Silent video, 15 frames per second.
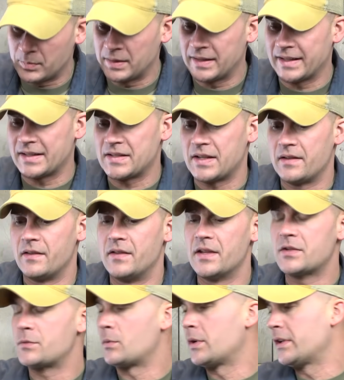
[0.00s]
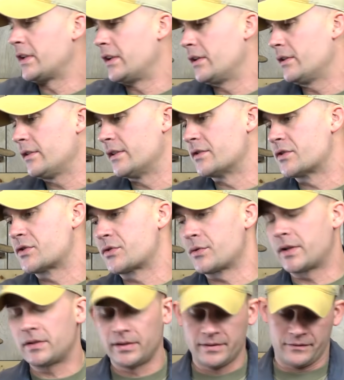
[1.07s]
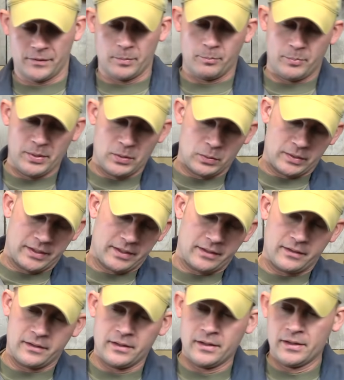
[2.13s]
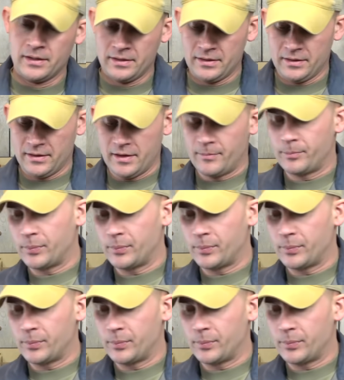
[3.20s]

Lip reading: like I said, this one here is strictly for building a